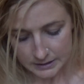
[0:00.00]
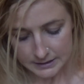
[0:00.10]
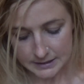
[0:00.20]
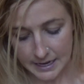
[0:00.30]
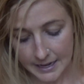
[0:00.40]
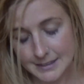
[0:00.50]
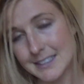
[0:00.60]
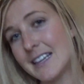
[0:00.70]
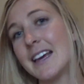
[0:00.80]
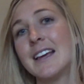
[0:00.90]

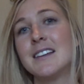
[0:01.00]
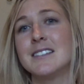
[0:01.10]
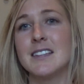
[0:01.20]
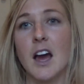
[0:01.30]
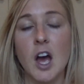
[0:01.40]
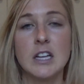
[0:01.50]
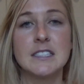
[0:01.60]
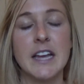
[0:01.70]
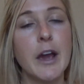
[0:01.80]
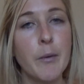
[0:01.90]
Next is
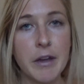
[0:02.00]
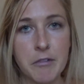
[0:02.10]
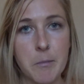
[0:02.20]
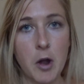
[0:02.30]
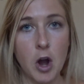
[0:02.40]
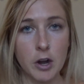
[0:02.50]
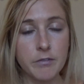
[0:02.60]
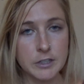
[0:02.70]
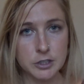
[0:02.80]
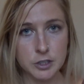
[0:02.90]
stay away from
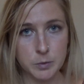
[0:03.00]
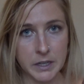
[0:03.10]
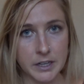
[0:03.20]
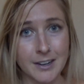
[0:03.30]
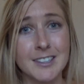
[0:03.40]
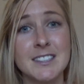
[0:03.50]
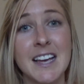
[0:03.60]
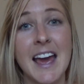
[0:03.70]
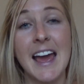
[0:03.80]
artificial sweeteners